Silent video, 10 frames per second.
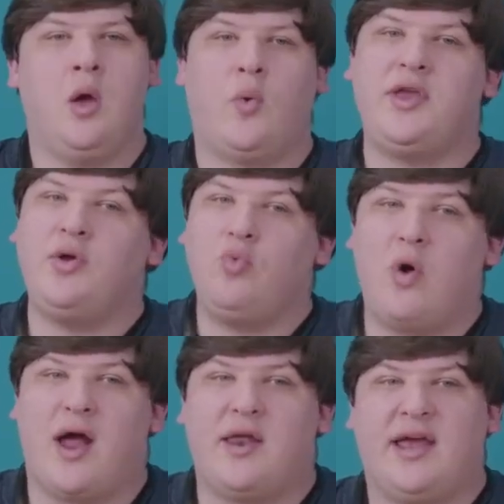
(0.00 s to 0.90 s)
What you'd
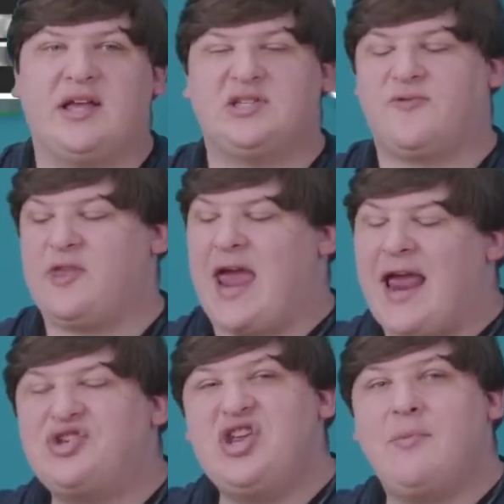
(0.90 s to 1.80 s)
want is for
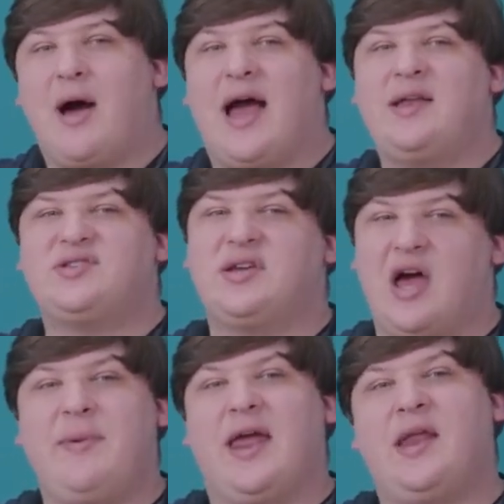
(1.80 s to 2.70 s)
the HDMI to
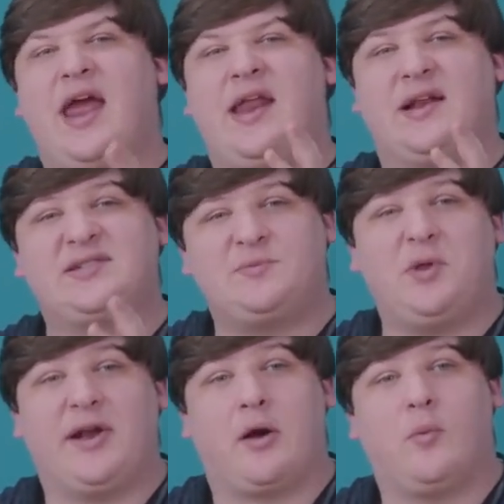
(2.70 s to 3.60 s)
come in and hit a
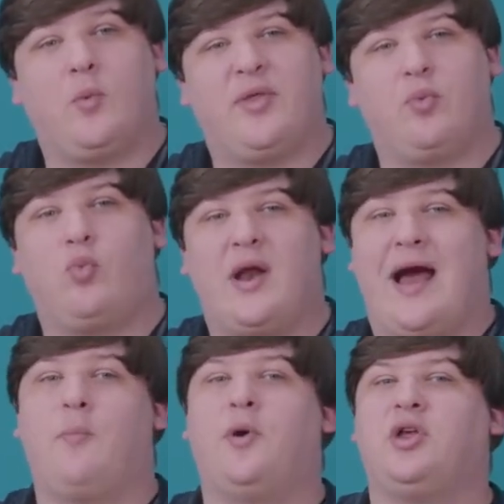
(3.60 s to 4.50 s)
splitter, with one
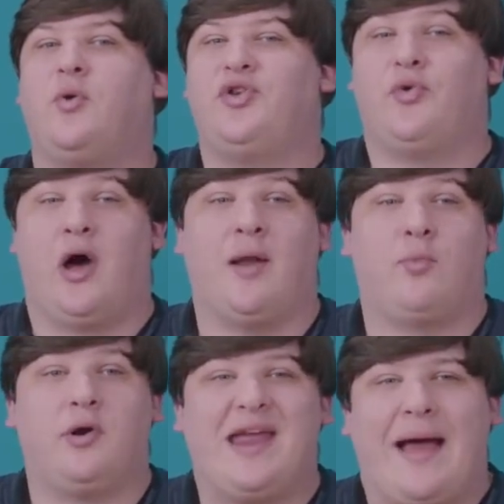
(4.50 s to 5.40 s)
output going to an
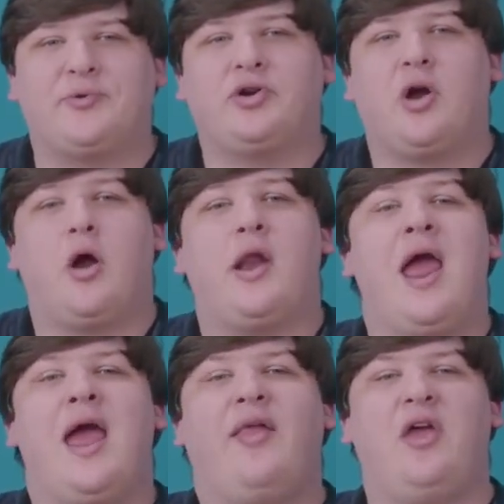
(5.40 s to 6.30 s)
onboard capture card
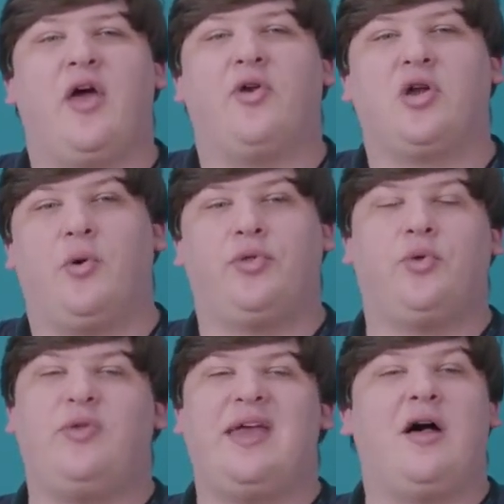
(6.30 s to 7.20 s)
and the other going
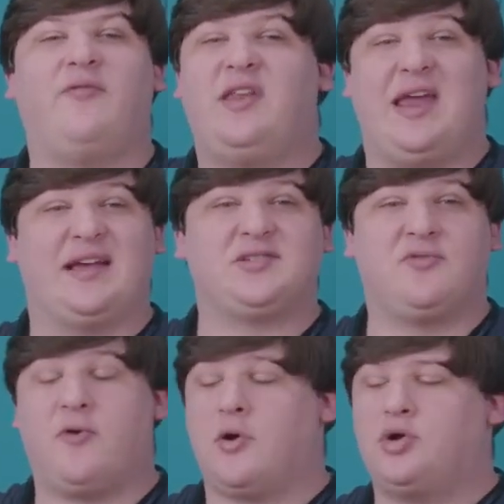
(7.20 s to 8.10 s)
through the LVDS
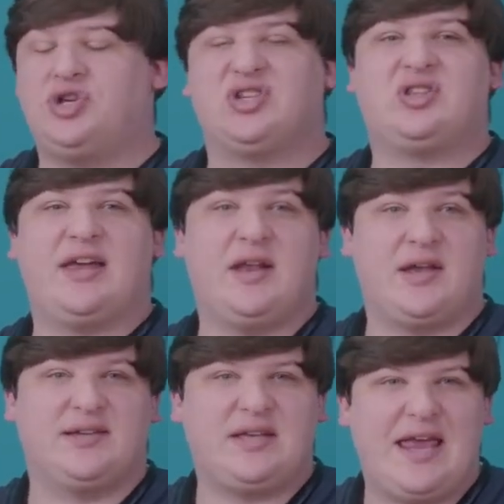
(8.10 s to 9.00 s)
converter, just like it
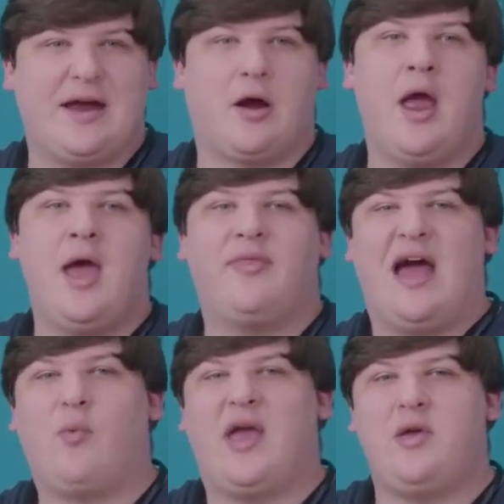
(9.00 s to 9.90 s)
does here.
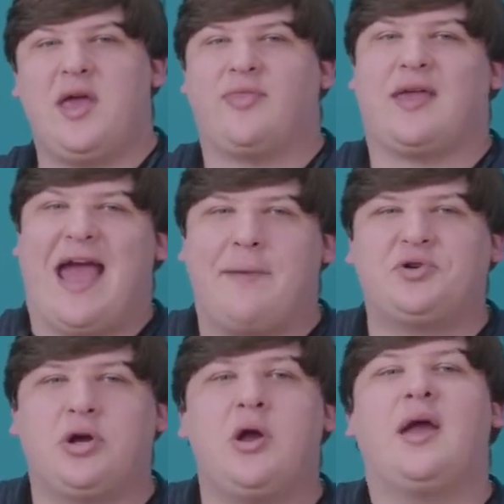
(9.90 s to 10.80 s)
That way you get the
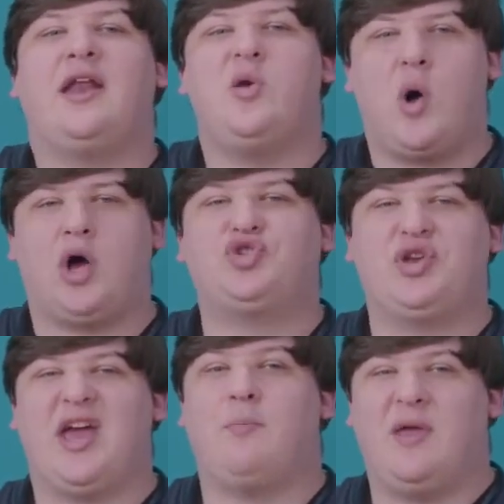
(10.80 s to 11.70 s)
capture and you also
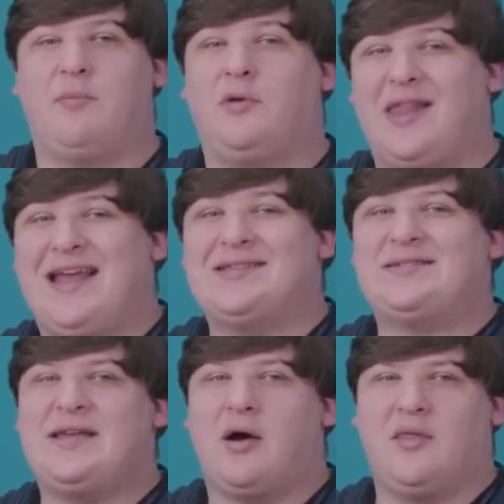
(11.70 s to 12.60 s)
get minimal
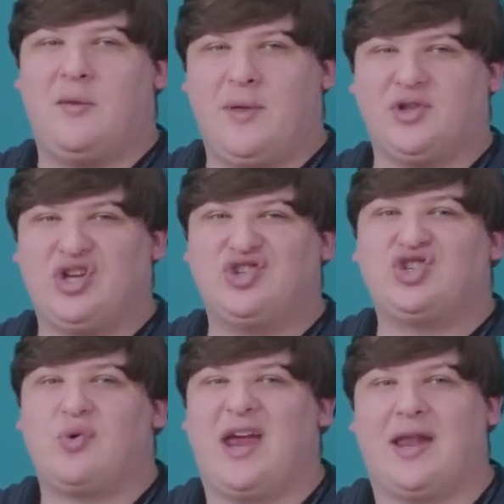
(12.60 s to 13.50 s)
latency on the built-in
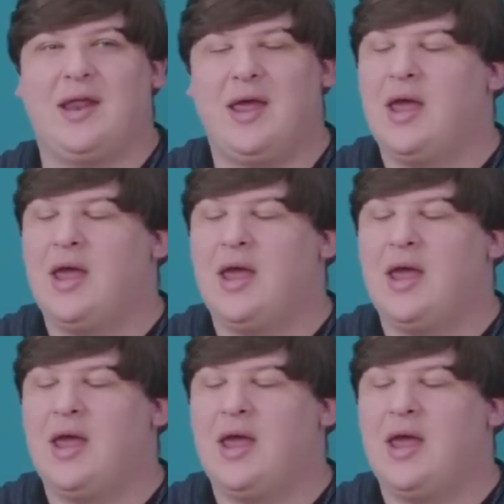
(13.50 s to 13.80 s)
screen.